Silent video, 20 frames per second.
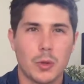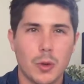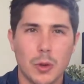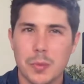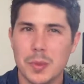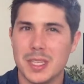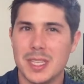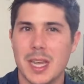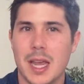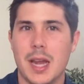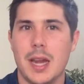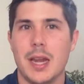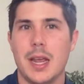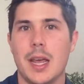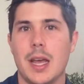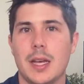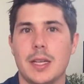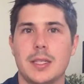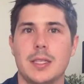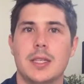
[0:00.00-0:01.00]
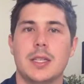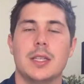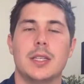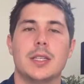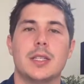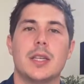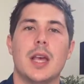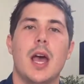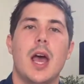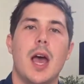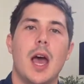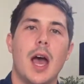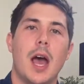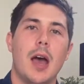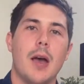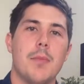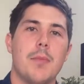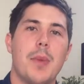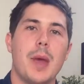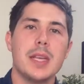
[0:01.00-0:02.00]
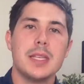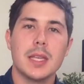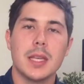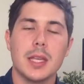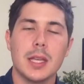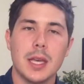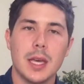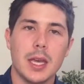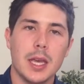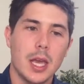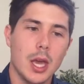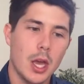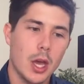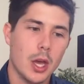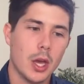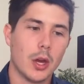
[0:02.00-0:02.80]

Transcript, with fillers: group of townhouses uh, basically,